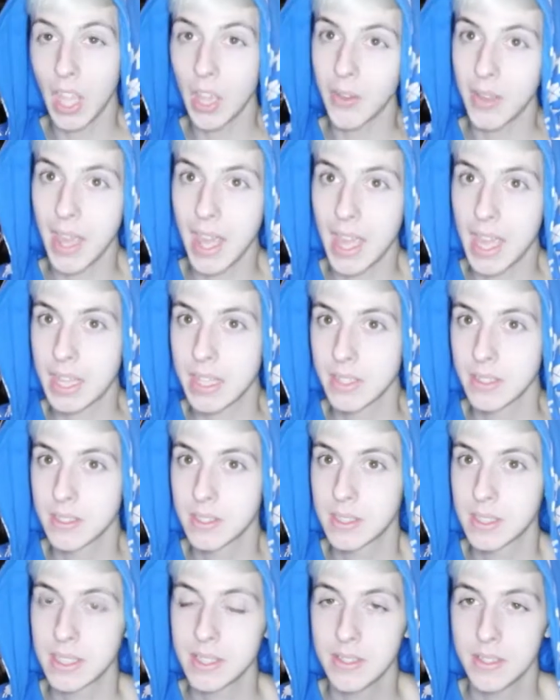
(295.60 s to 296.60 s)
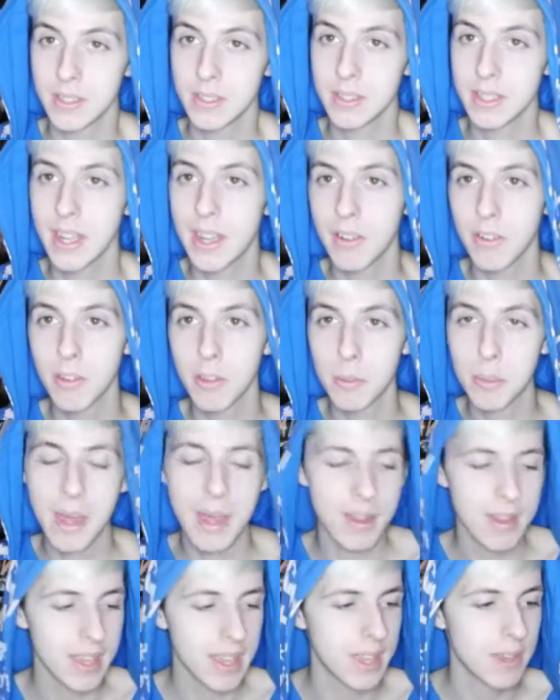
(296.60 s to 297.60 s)
Okay, so that was
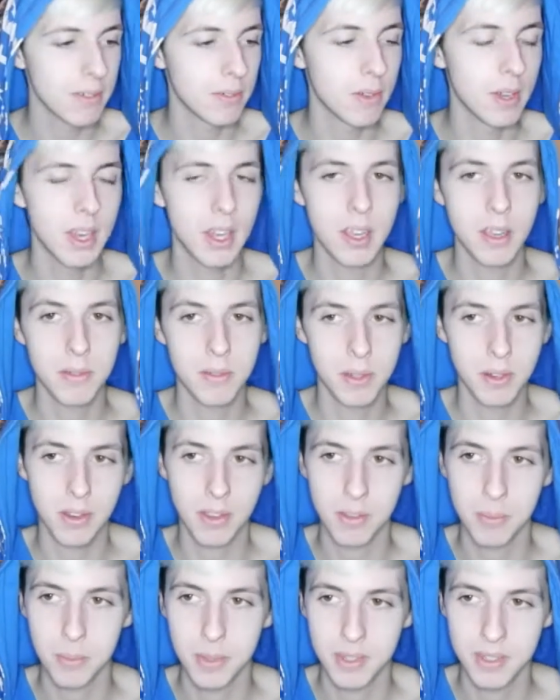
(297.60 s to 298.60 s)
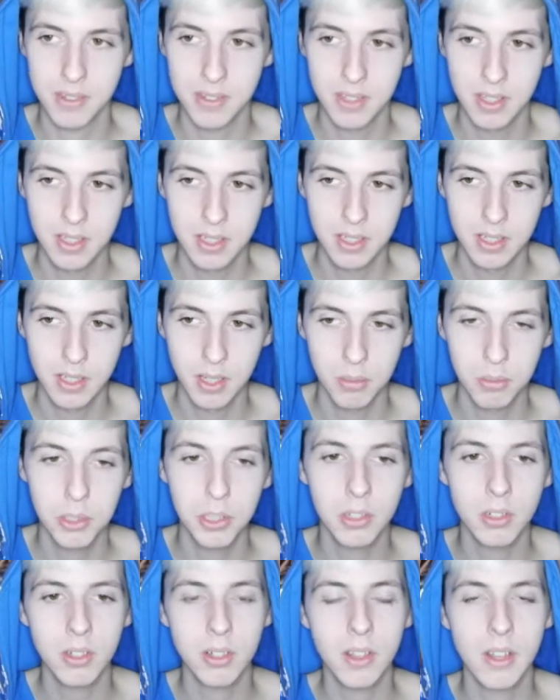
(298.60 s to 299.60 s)
about it, what I got for Christmas. I'm
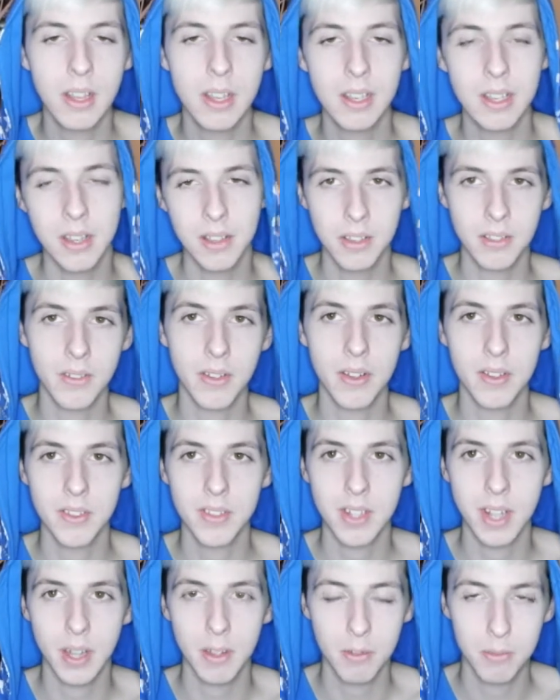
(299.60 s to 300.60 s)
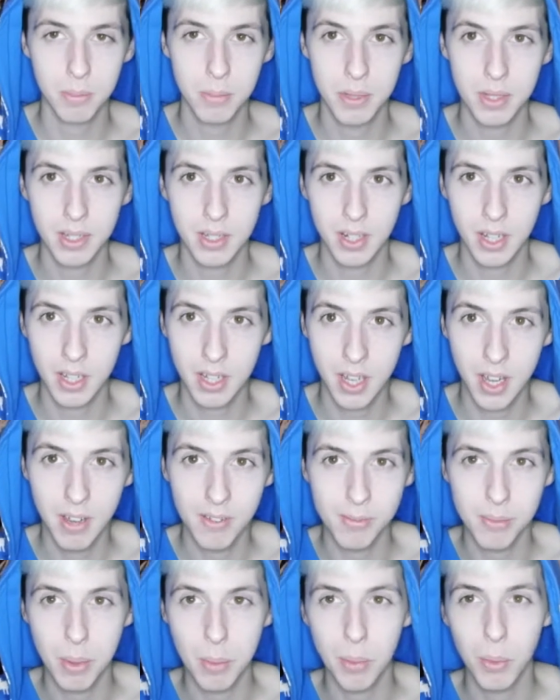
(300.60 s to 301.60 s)
sure I got loads of other stuff, but I
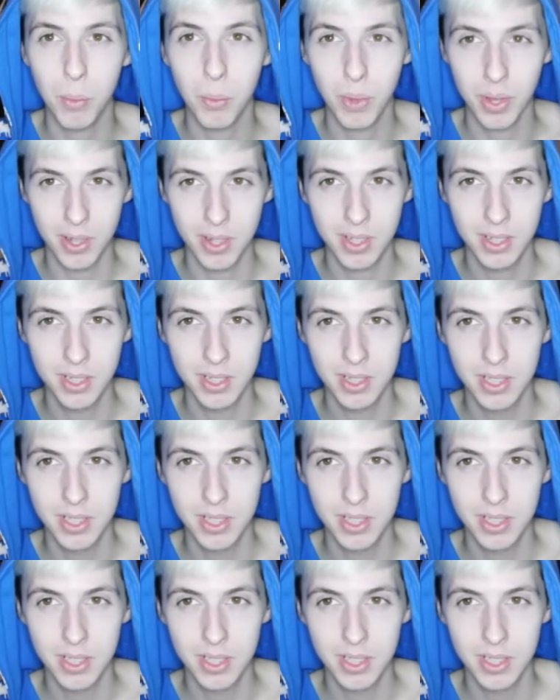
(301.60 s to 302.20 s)
can't remember what.